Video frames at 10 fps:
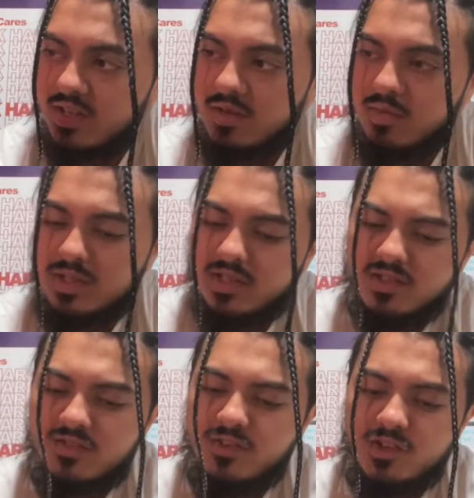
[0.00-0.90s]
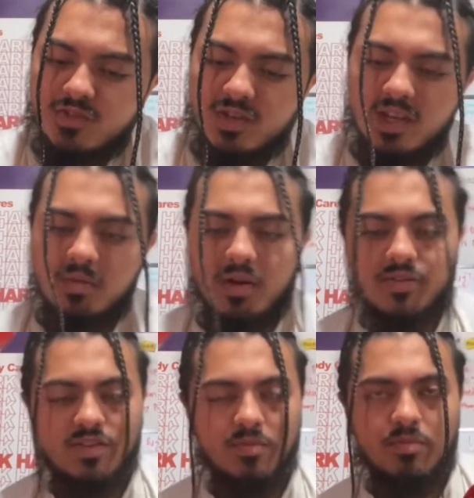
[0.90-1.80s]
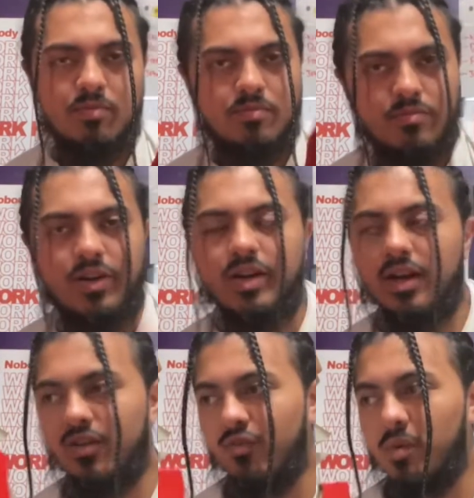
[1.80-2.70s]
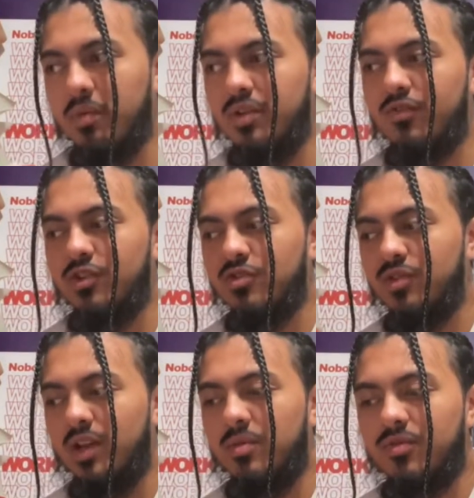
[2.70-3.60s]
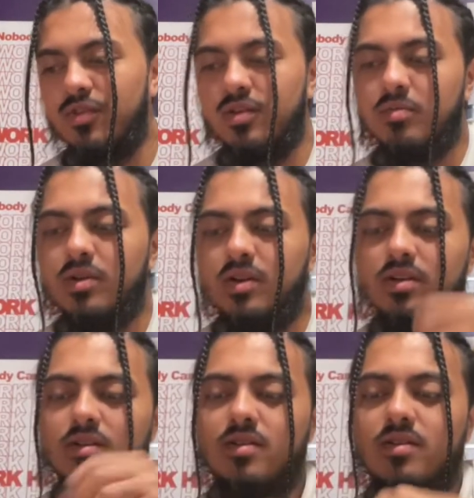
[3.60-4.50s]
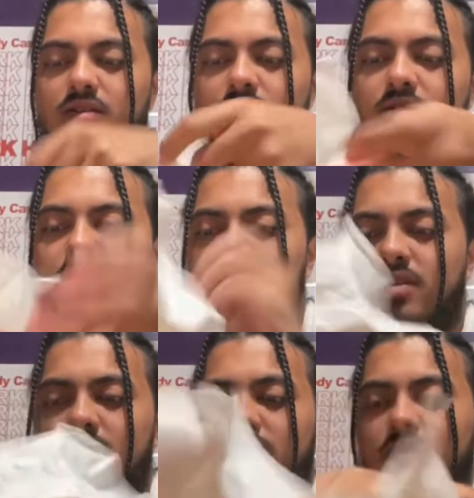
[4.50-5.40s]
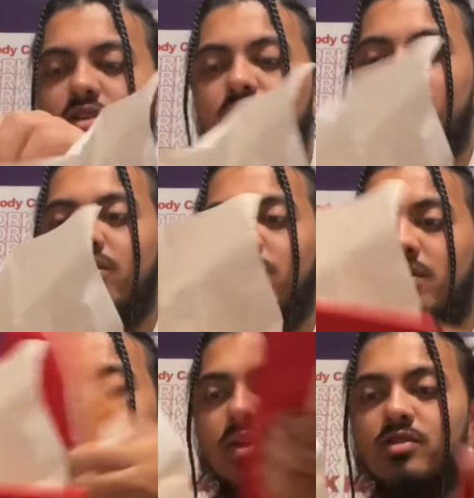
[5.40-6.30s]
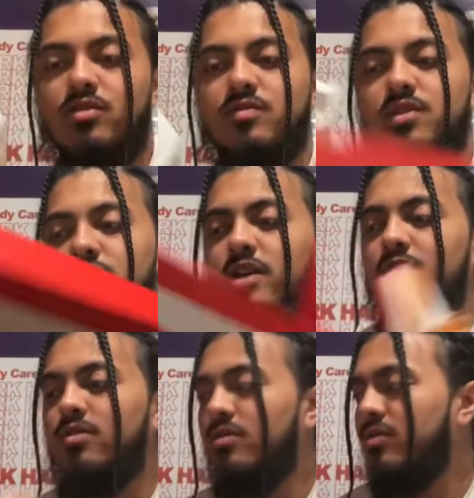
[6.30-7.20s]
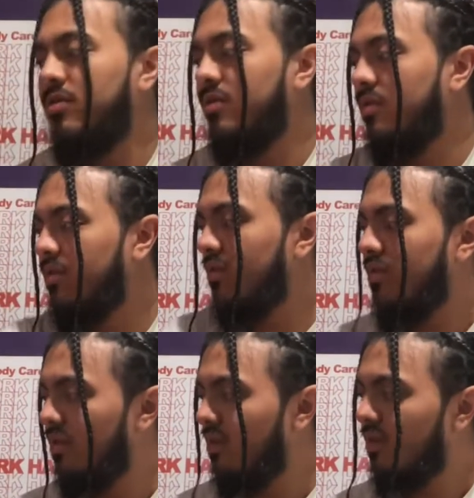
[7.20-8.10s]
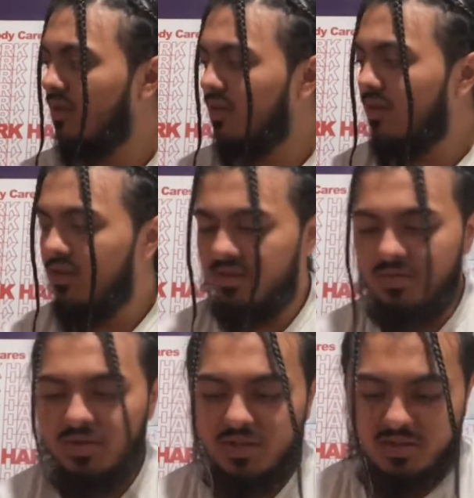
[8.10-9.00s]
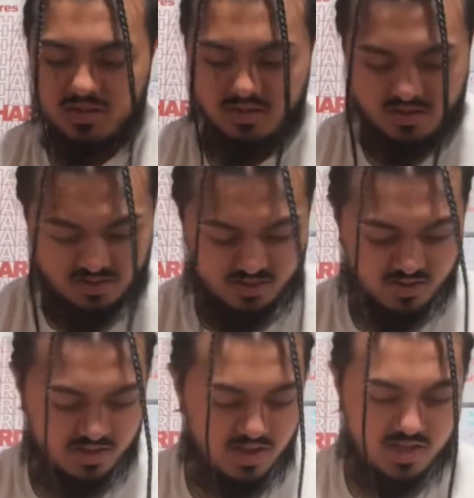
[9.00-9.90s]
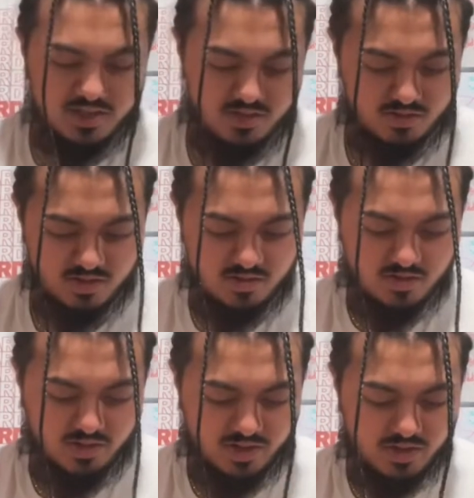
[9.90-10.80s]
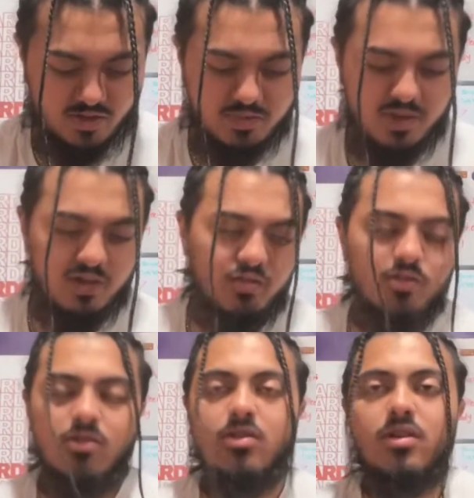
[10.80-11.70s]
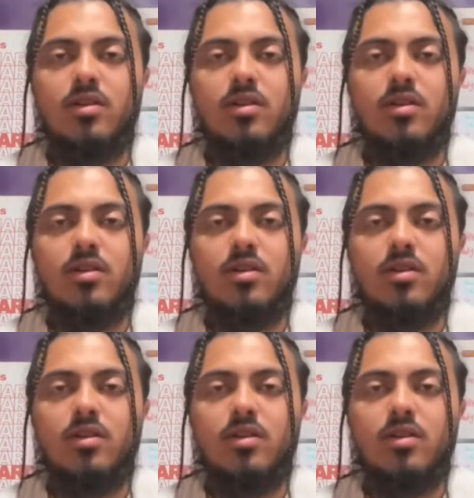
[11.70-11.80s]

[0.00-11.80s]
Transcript: But there's an official name. Obviously, right now I don't remember the official name of it, but you'll know it based off the title. Let's put this on the side. Let's do a little quick thumbnail real quick.